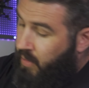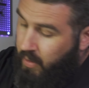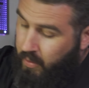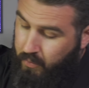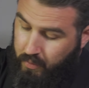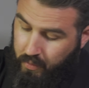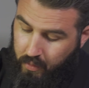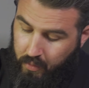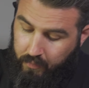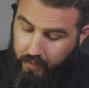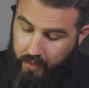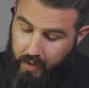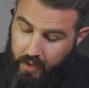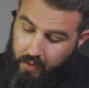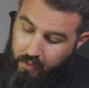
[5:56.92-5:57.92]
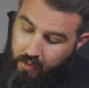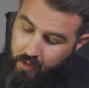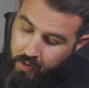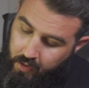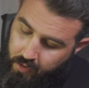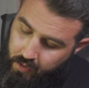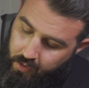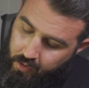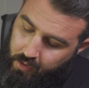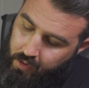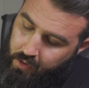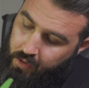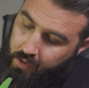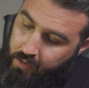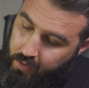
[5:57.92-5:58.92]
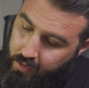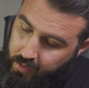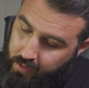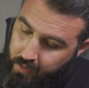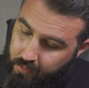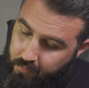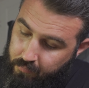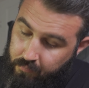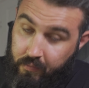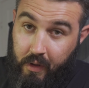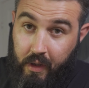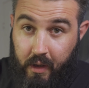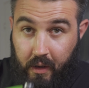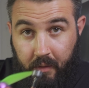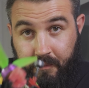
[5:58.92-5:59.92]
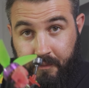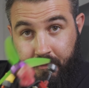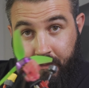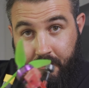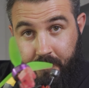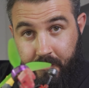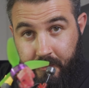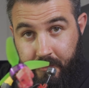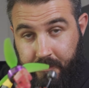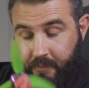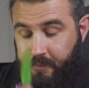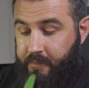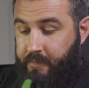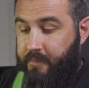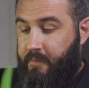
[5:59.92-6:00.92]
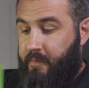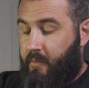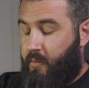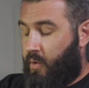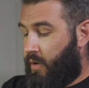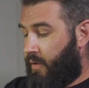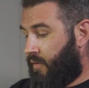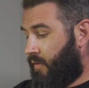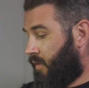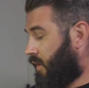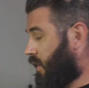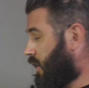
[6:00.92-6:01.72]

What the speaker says: goat over here, and I like it really good. Works